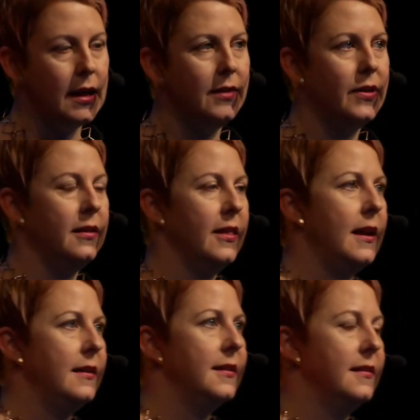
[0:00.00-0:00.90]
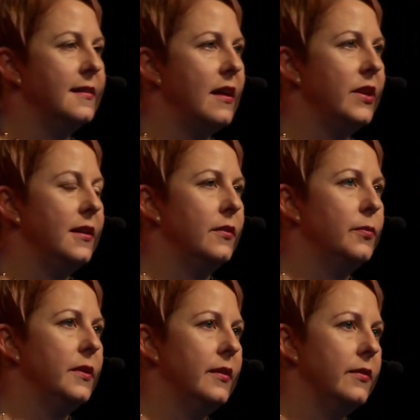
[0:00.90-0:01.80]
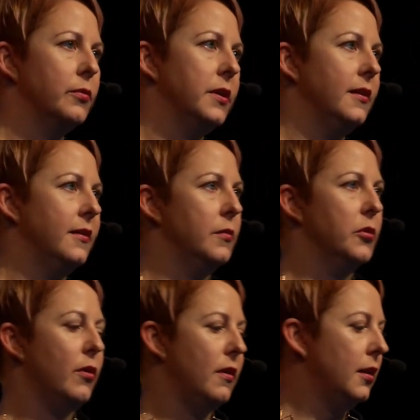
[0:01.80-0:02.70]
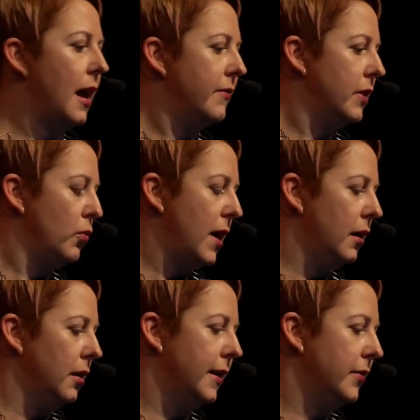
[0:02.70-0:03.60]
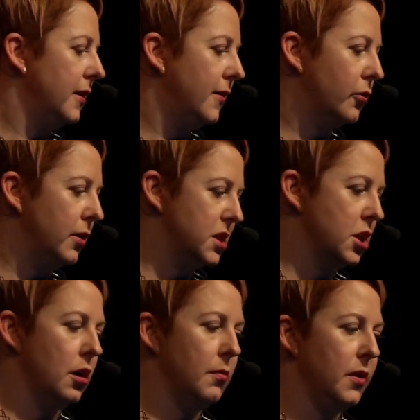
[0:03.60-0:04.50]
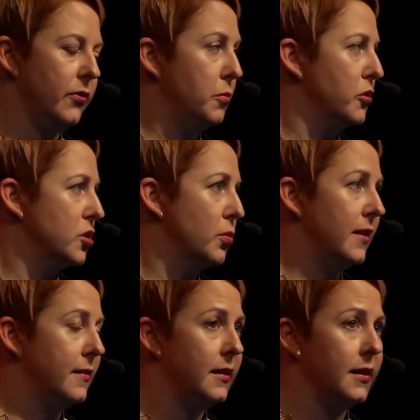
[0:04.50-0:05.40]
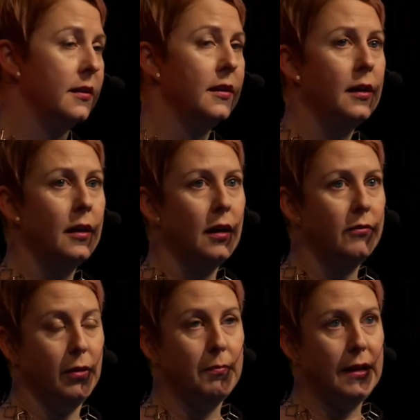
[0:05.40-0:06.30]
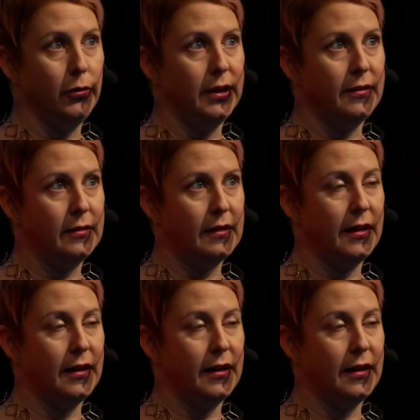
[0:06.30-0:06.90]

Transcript: And even in the 1970s, we see surrealism alive and well in The Discreet Charm of the Bourgeoisie, a film by Luis